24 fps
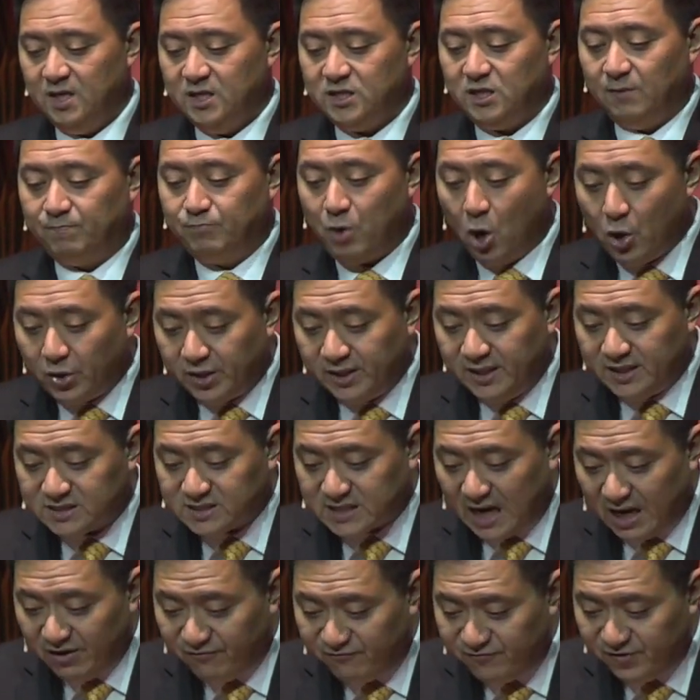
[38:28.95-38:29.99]
The brokenness
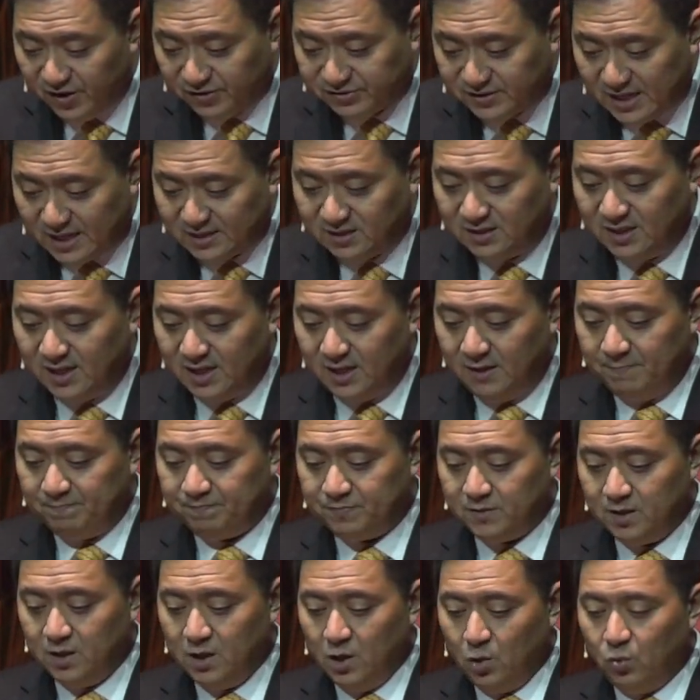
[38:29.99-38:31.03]
I felt that day
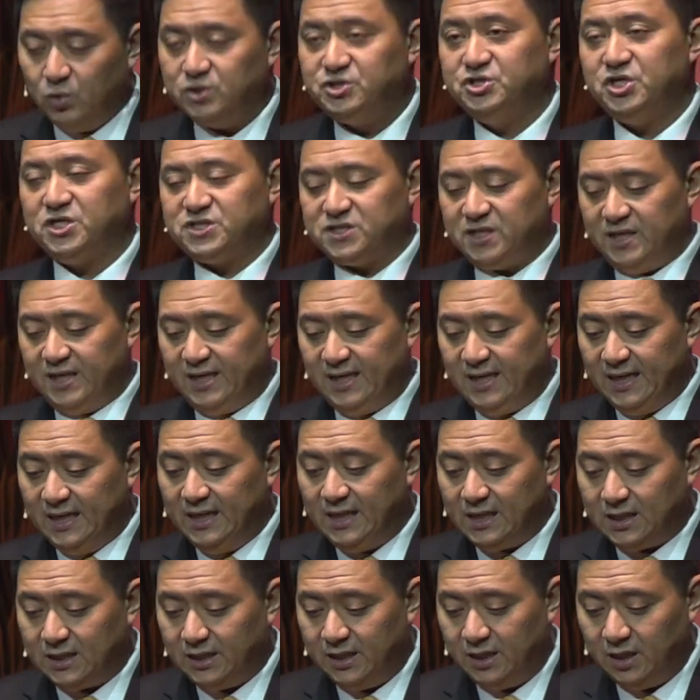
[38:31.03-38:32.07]
was just an
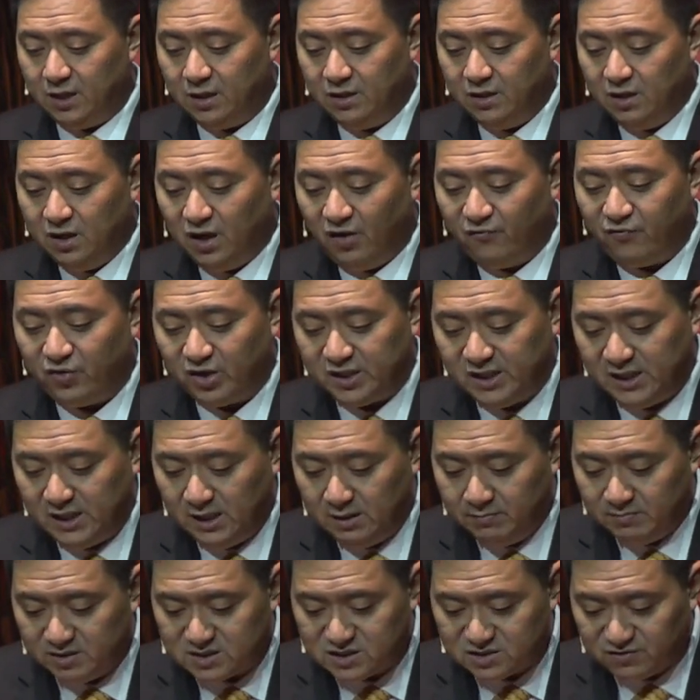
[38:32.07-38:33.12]
inkling of what
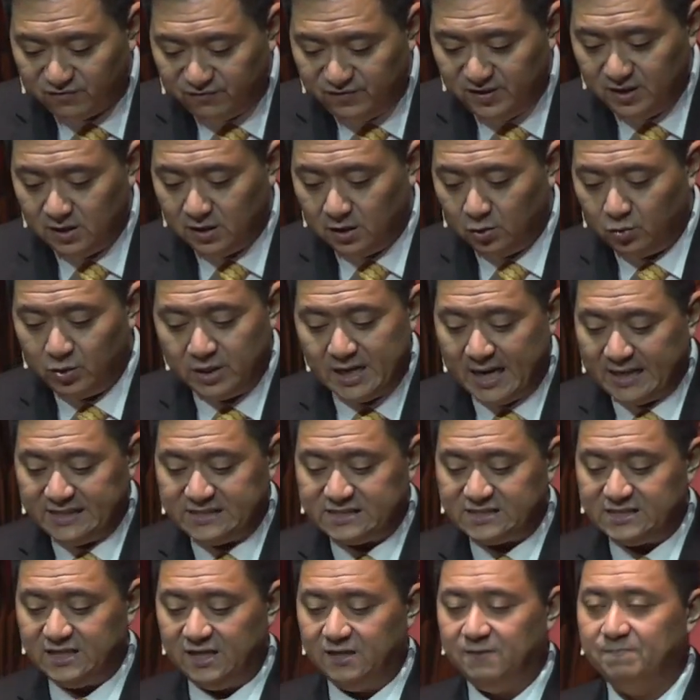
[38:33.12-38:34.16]
He must feel when I
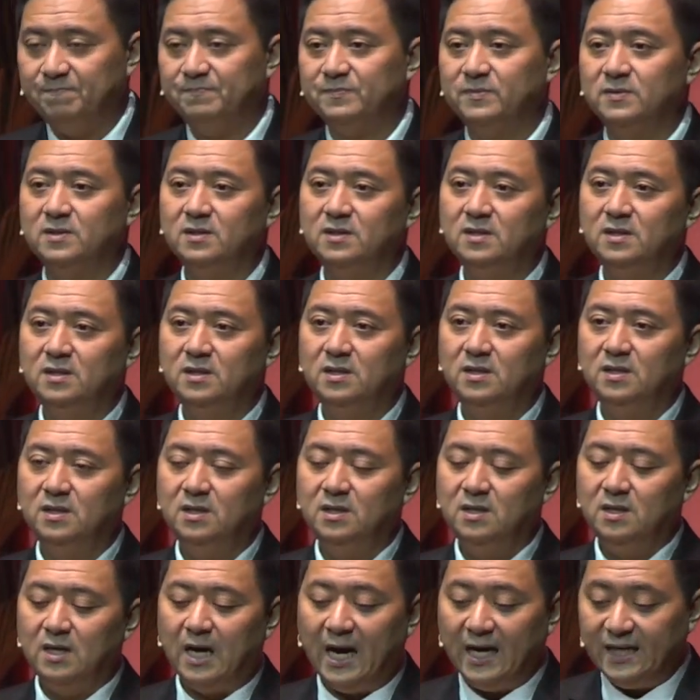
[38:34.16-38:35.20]
sin.
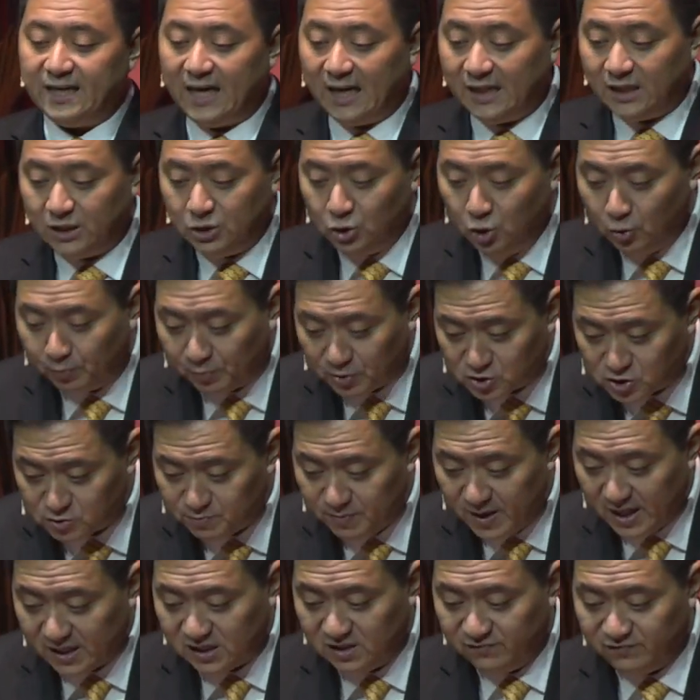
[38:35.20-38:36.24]
I gained a new
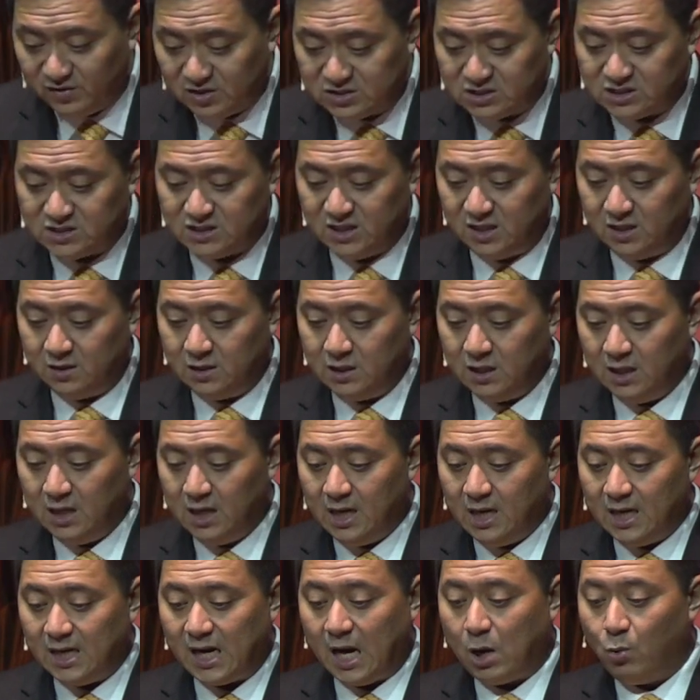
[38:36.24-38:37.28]
perspective on sin,
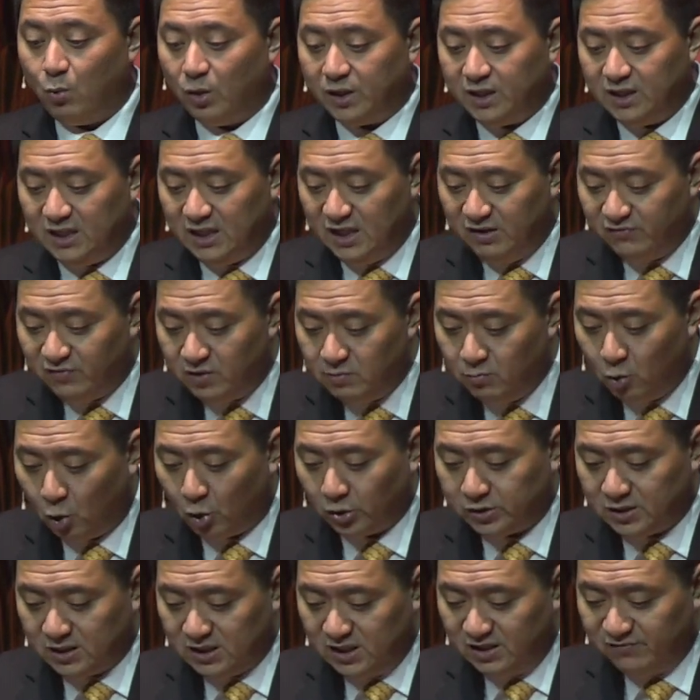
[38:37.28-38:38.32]
and I wanted even
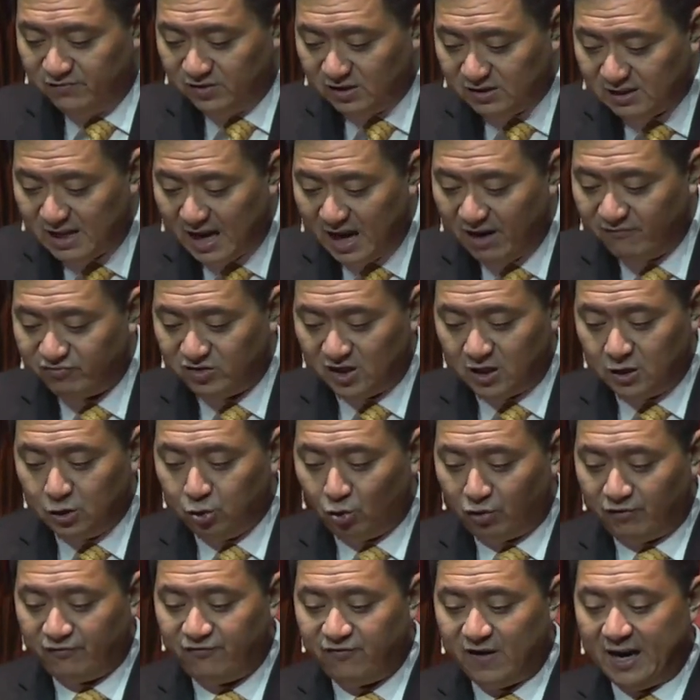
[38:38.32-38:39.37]
more to live a life that
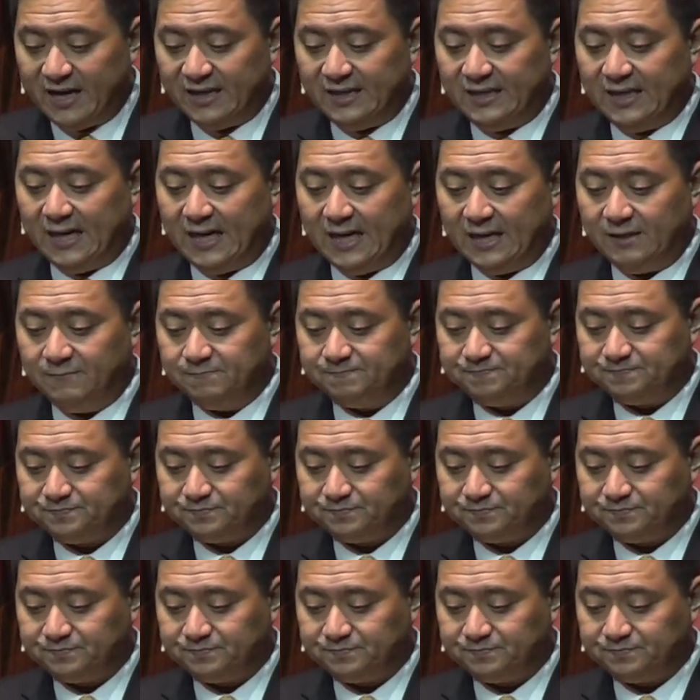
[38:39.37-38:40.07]
glorified God.